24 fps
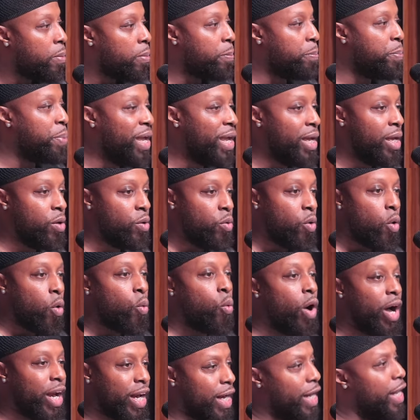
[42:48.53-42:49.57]
be
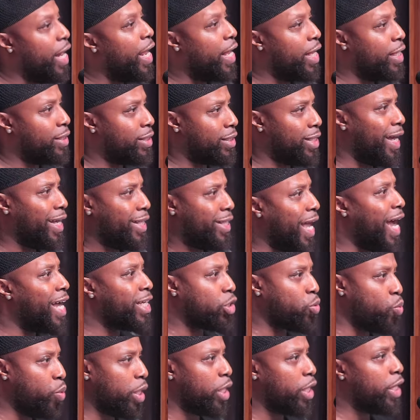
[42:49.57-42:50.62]
what it is. Like,
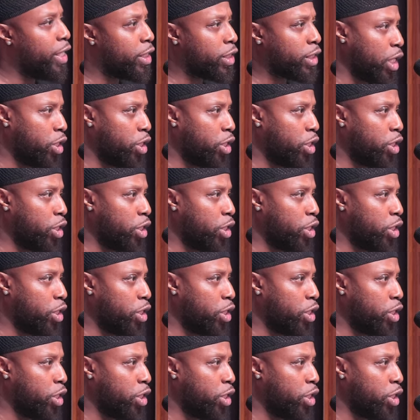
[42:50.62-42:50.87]
that's what it is,